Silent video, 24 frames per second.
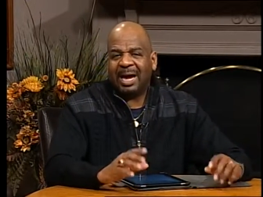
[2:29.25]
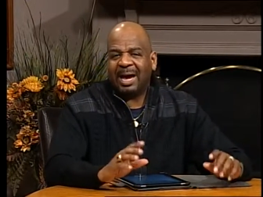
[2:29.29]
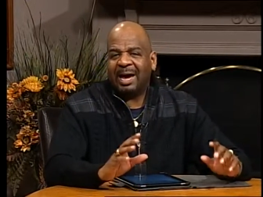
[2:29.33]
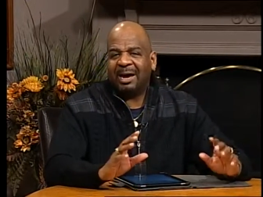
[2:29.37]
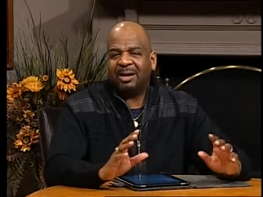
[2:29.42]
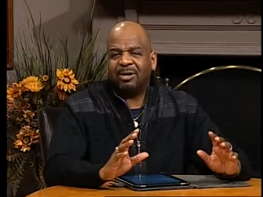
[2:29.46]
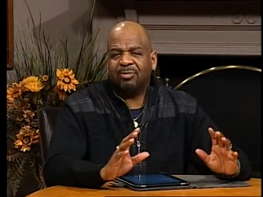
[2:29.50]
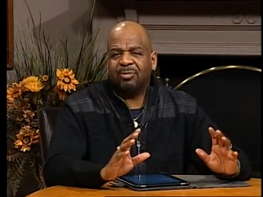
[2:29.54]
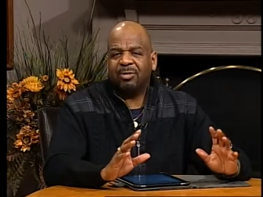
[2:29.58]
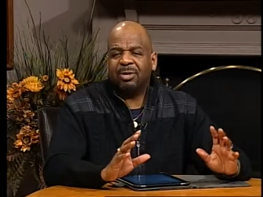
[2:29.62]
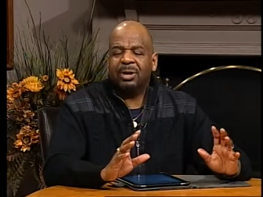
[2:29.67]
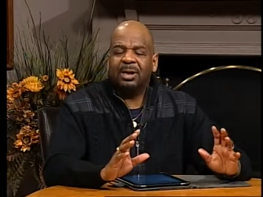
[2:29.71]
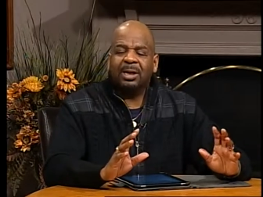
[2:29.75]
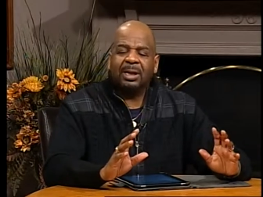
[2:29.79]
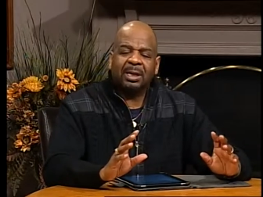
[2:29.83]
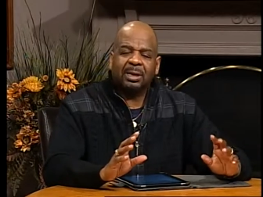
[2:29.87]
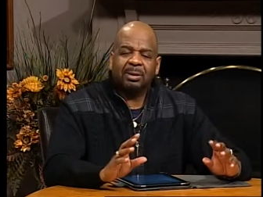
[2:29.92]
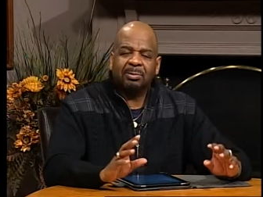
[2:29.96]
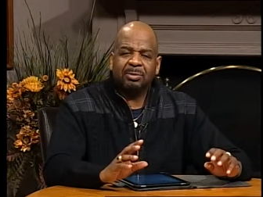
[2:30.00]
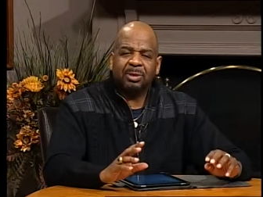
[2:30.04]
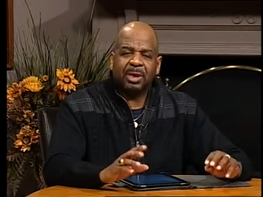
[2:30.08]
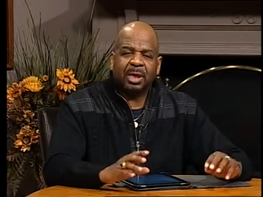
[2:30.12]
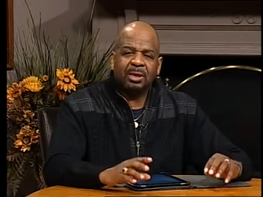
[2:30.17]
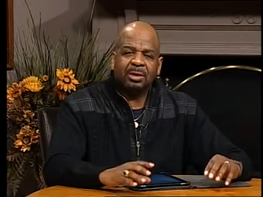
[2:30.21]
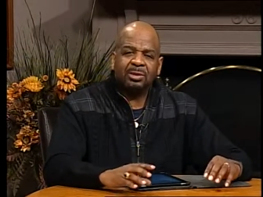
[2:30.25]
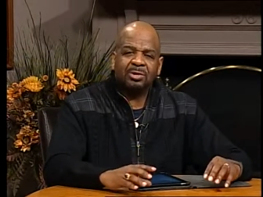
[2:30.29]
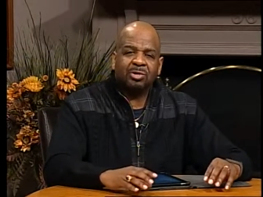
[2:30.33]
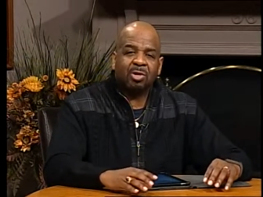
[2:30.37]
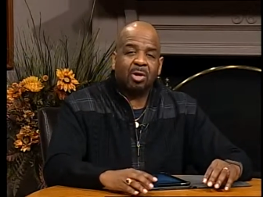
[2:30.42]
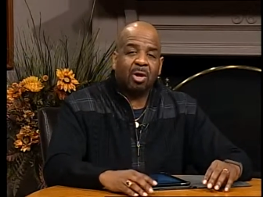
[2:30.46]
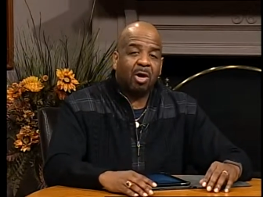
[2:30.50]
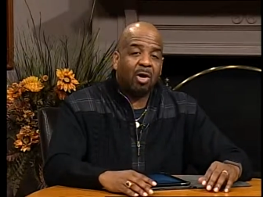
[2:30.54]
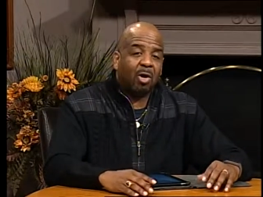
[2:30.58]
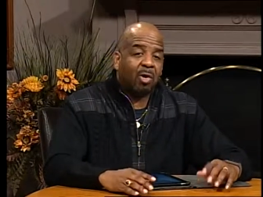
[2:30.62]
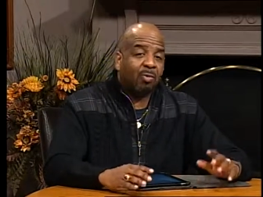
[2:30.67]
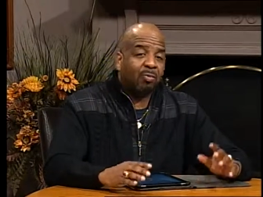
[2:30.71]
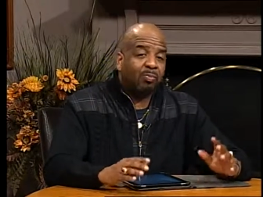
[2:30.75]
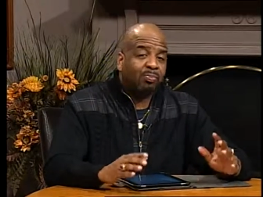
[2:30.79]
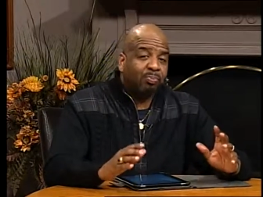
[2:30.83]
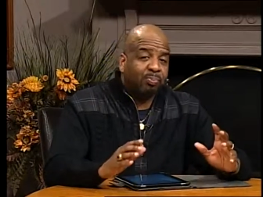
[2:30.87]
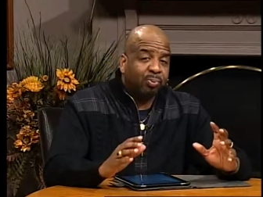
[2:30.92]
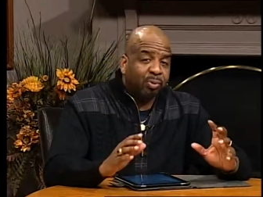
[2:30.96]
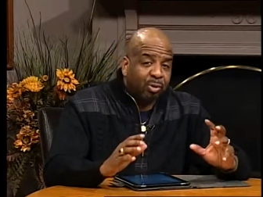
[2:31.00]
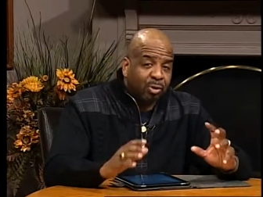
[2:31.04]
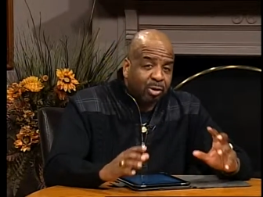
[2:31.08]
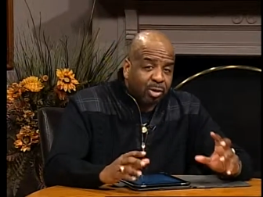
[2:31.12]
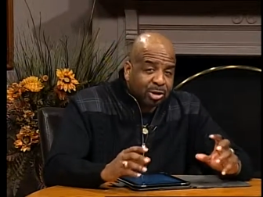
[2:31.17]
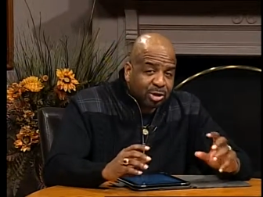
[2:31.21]
acronym that is called
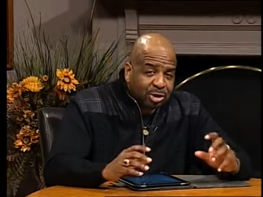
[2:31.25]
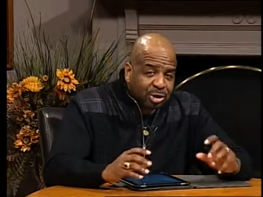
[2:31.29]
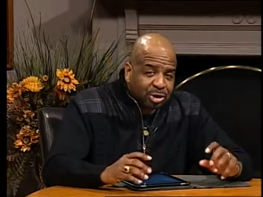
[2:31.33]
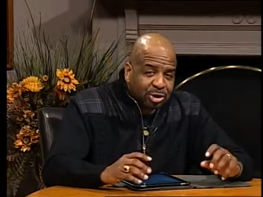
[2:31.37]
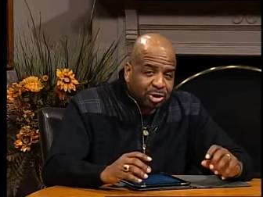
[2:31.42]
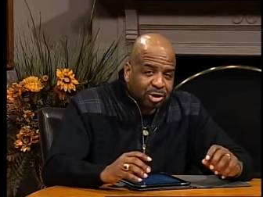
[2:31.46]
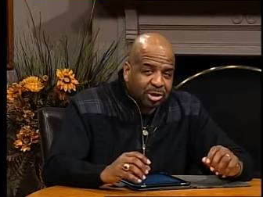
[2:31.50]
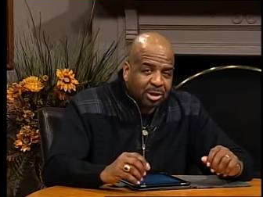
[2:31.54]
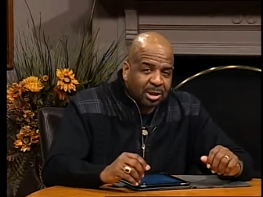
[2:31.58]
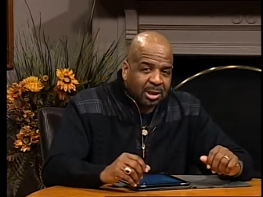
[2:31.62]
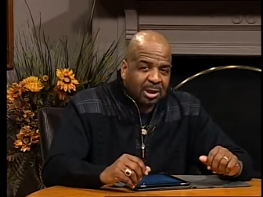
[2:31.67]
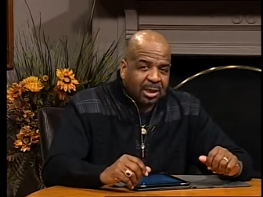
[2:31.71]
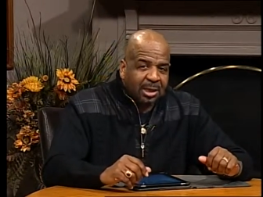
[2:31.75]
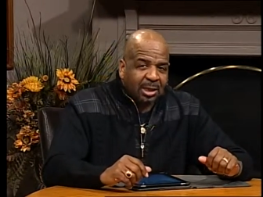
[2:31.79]
PUSH.